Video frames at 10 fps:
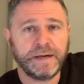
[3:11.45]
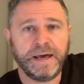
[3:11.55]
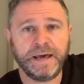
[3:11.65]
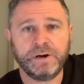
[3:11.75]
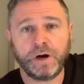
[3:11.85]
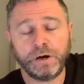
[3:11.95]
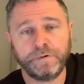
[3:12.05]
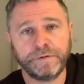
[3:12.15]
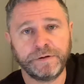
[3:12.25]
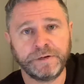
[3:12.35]
And I
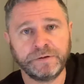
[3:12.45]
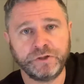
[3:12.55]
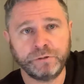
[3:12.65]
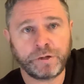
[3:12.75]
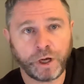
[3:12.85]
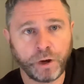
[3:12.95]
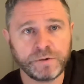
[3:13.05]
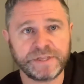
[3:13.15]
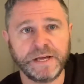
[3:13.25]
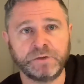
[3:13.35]
often do
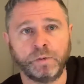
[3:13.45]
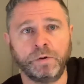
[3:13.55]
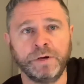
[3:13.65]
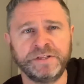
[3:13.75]
close that door.